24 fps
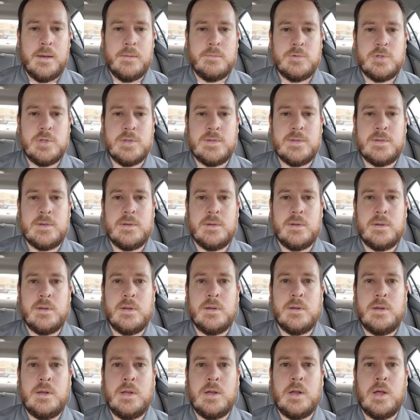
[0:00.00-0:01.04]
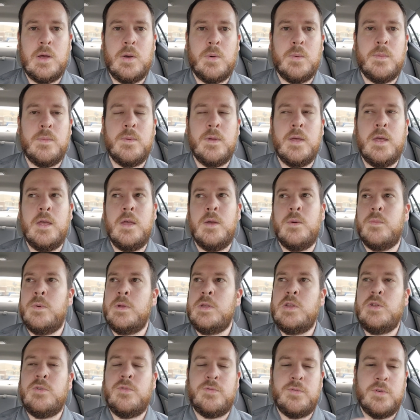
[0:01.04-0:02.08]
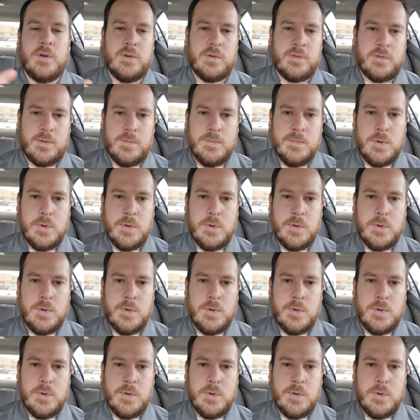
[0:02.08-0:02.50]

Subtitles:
just you know when you first